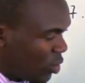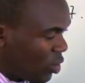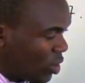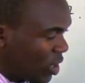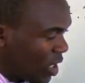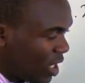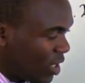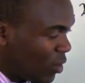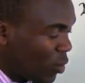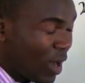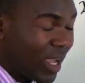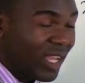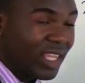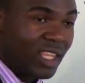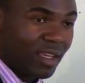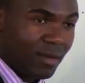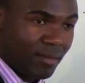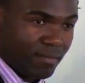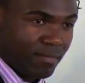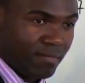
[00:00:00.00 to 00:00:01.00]
You can
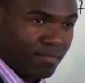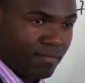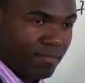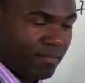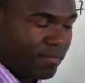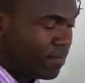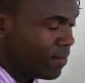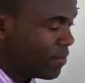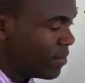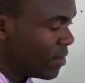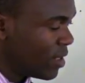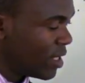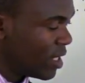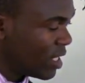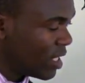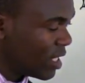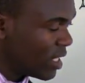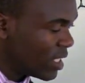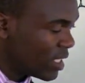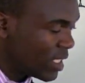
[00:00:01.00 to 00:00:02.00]
work them
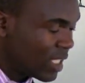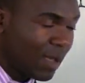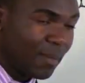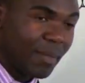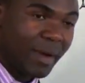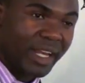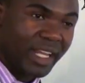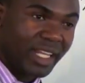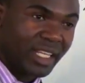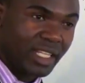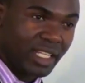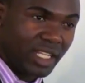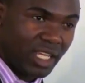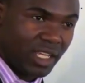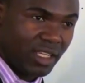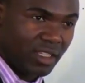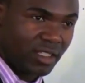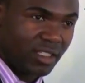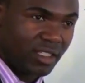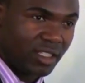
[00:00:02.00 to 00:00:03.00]

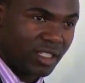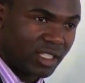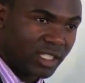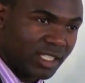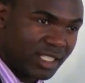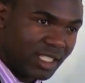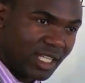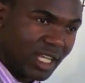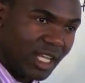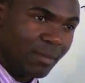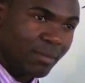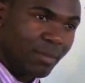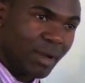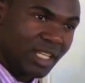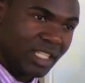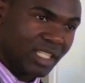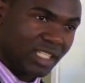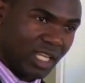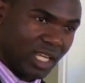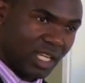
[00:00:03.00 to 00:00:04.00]
separately, step
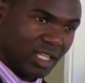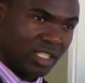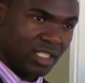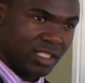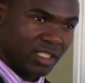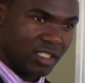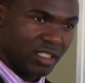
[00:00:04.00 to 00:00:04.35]
by step.